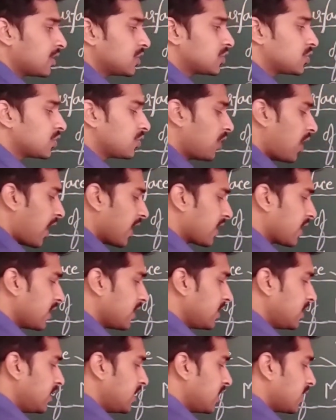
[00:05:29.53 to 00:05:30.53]
So
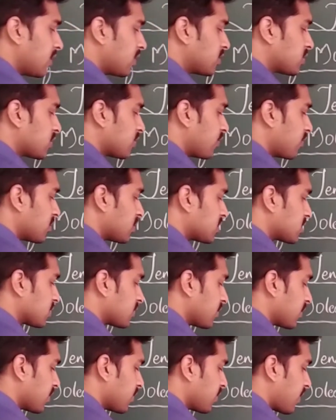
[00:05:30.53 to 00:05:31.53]
again here also what is
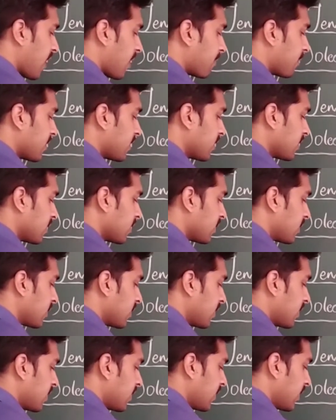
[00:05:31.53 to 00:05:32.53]
going to happen?
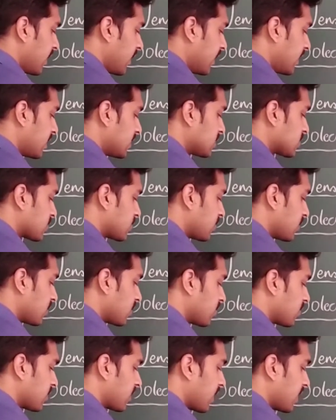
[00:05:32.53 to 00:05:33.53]
It is
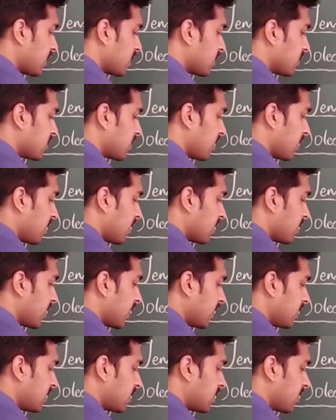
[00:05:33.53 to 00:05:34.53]
going to get
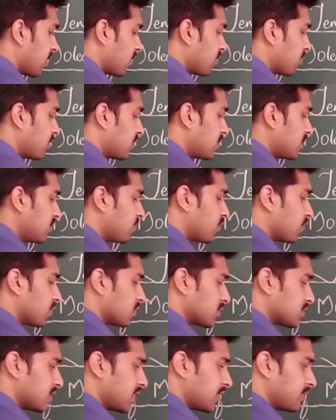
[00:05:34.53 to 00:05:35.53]
net downward
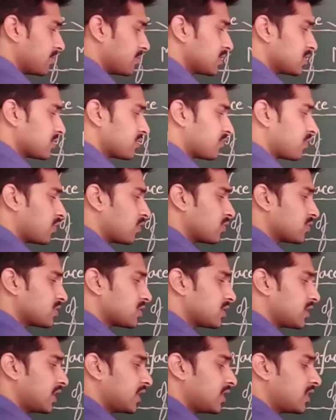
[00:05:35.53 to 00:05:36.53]
force. That
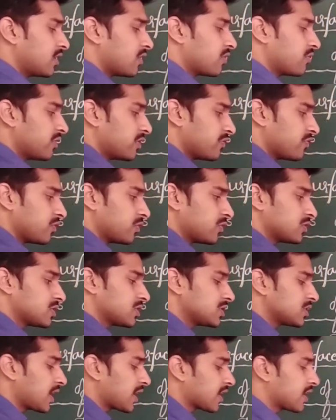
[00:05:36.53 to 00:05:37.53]
means net downward force
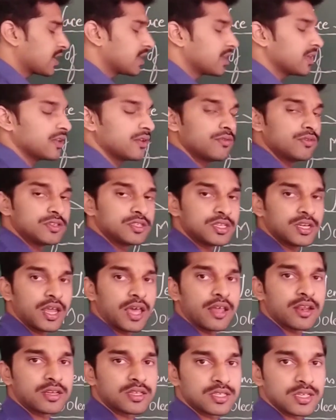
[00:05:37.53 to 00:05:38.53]
is acting in which
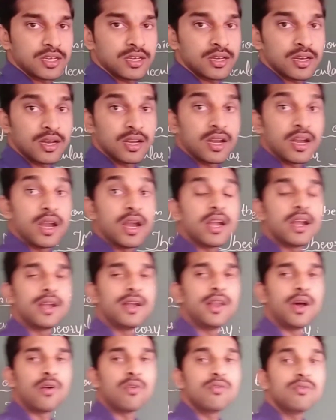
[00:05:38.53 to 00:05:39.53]
direction?
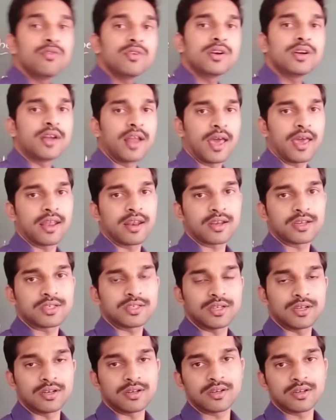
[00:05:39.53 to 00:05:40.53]
Downward
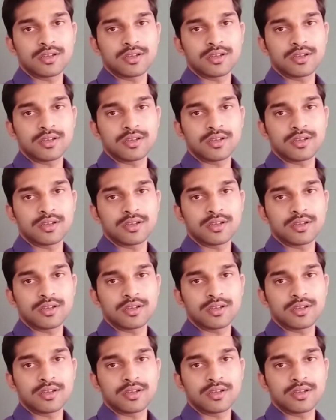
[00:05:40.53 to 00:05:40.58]
direction.